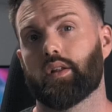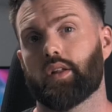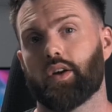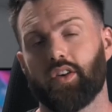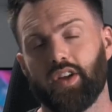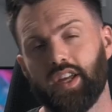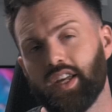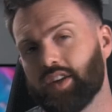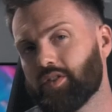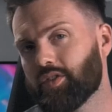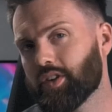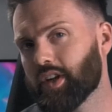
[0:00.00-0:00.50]
Now
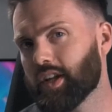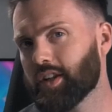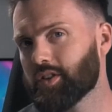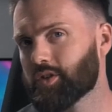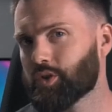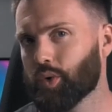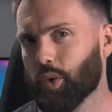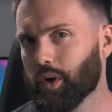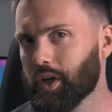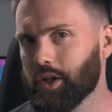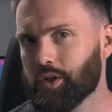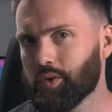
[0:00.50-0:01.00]
even in
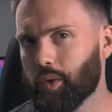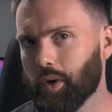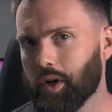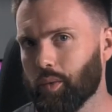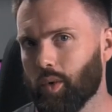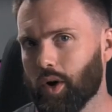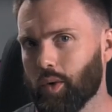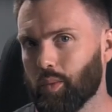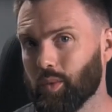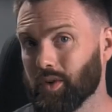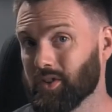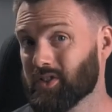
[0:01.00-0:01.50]

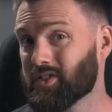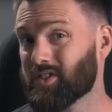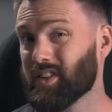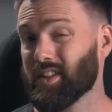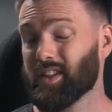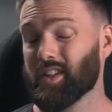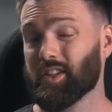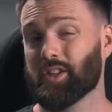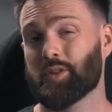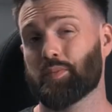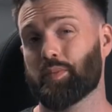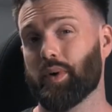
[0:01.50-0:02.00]
2021 we're
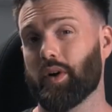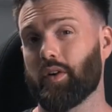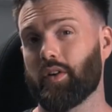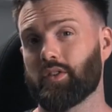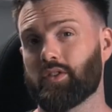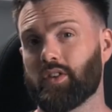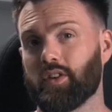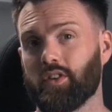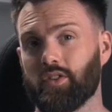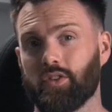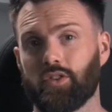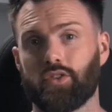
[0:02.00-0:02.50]
still
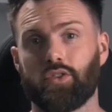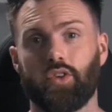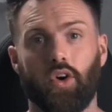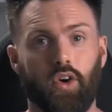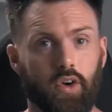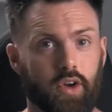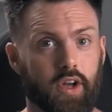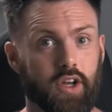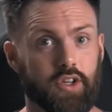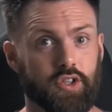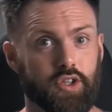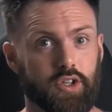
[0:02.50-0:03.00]
experiencing
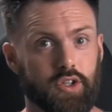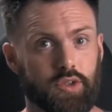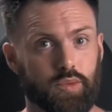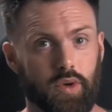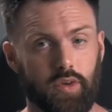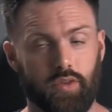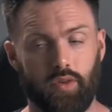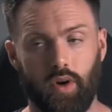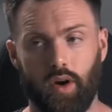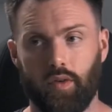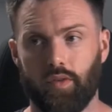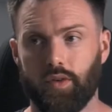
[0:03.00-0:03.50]
stock issues
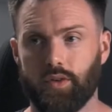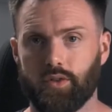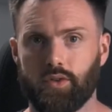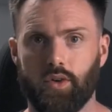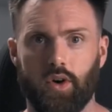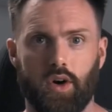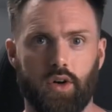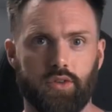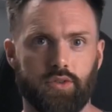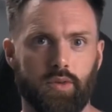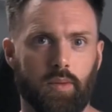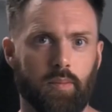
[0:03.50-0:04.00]
with graphics
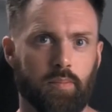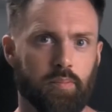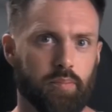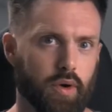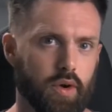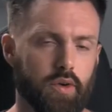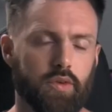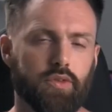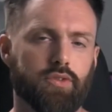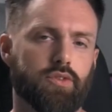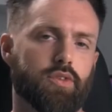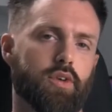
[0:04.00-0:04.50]
cards on
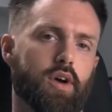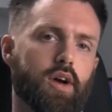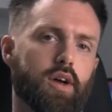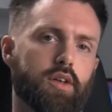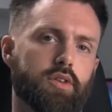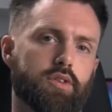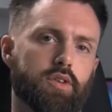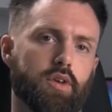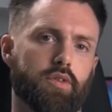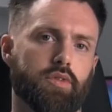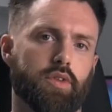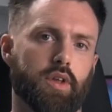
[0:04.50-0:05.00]
both
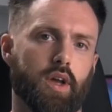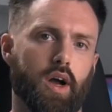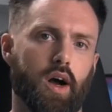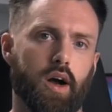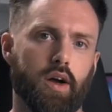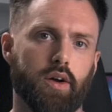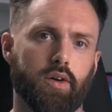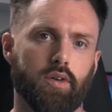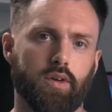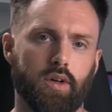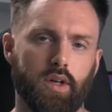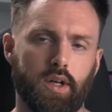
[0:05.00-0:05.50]
sides of the
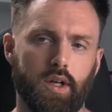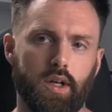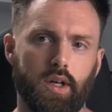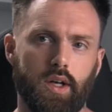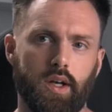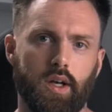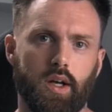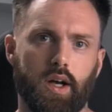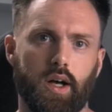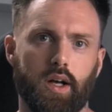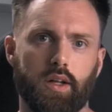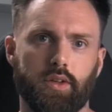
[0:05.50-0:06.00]
aisle.
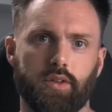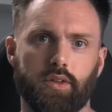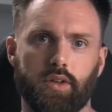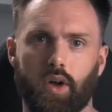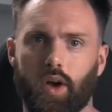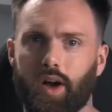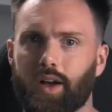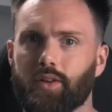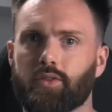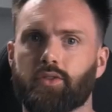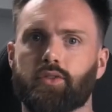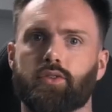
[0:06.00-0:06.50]
And
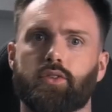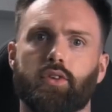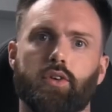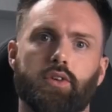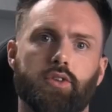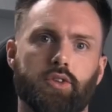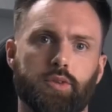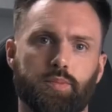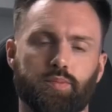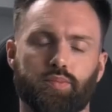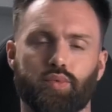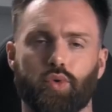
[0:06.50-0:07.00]
as
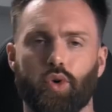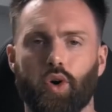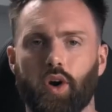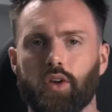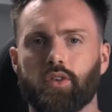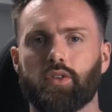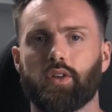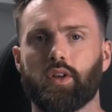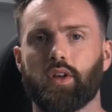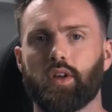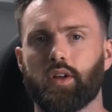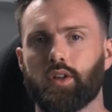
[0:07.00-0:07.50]
such,
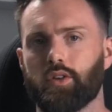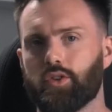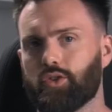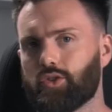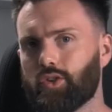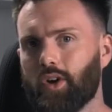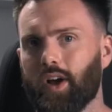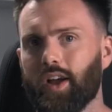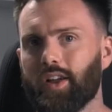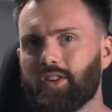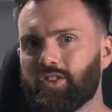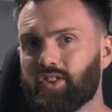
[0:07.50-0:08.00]
pricing can
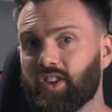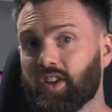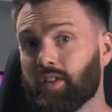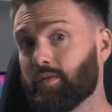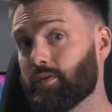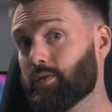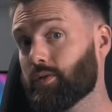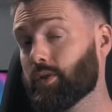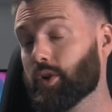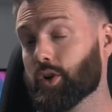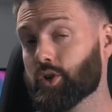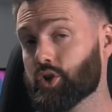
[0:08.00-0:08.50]
change, it can
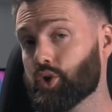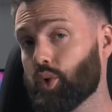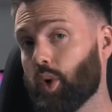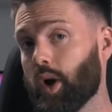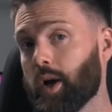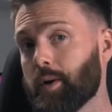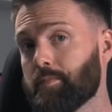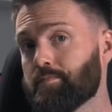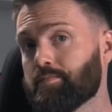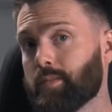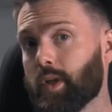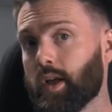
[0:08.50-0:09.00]

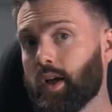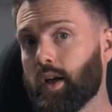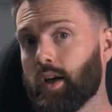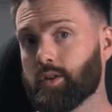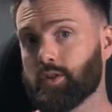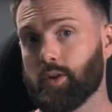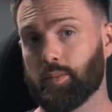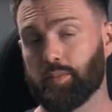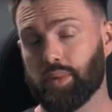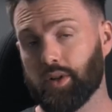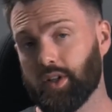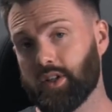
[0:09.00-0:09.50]
fluctuate.
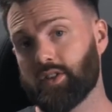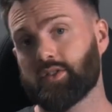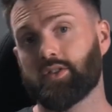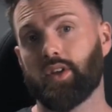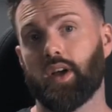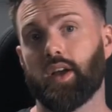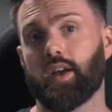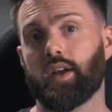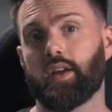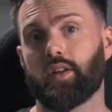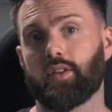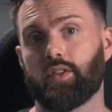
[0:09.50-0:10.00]
So please
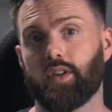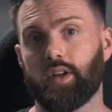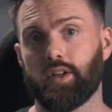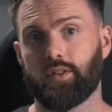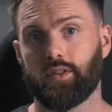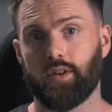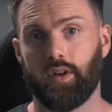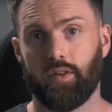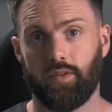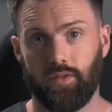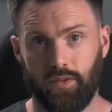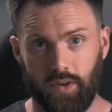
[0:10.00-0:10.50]
take
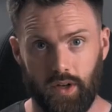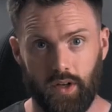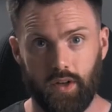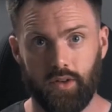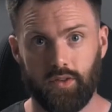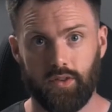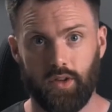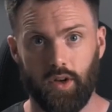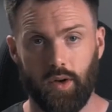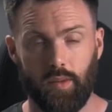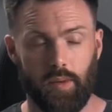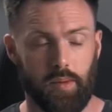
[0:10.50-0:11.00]
these
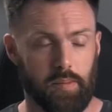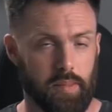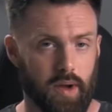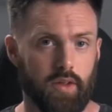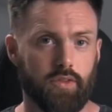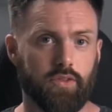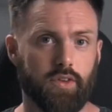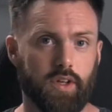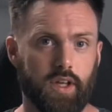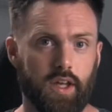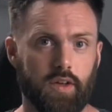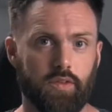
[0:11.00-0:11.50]
figures that I'm
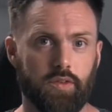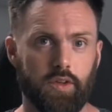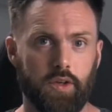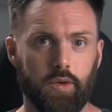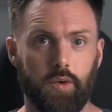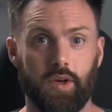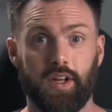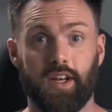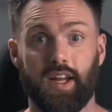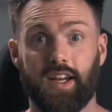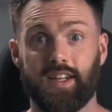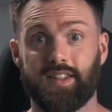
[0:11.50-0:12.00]
about to give
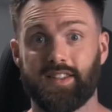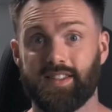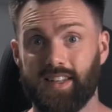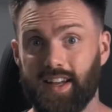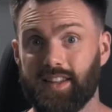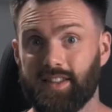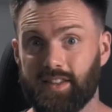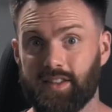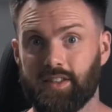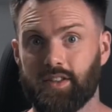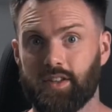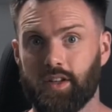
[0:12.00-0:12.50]
you in a
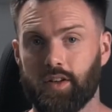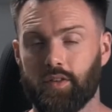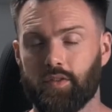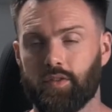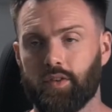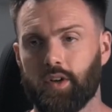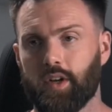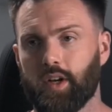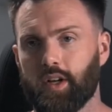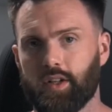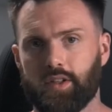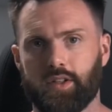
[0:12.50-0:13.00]

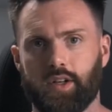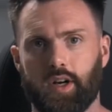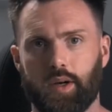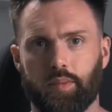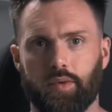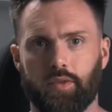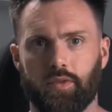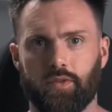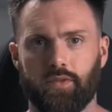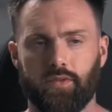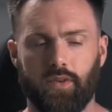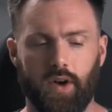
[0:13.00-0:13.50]
tentative
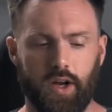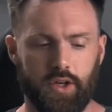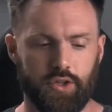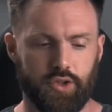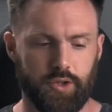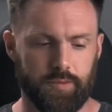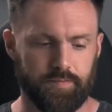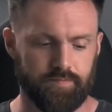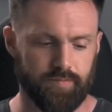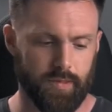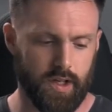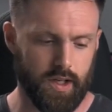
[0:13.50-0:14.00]
type of
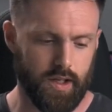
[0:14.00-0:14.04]
fashion.